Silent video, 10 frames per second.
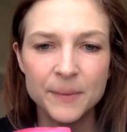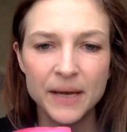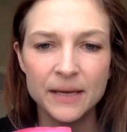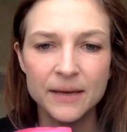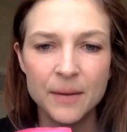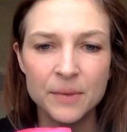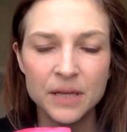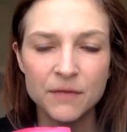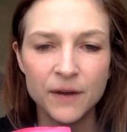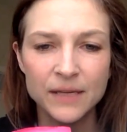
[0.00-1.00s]
but
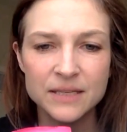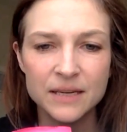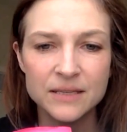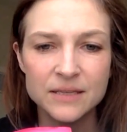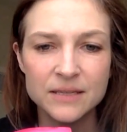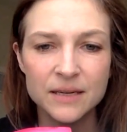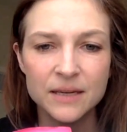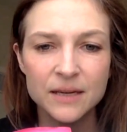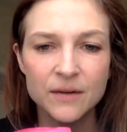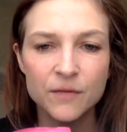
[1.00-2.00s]
Emily Francis
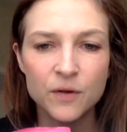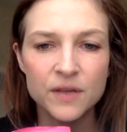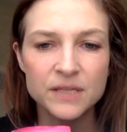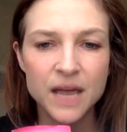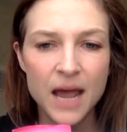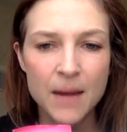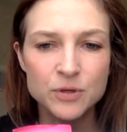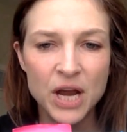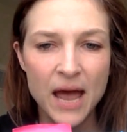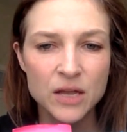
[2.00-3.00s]
for the PSYOP
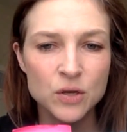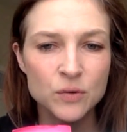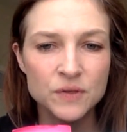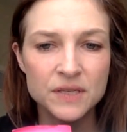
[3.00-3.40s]
chat used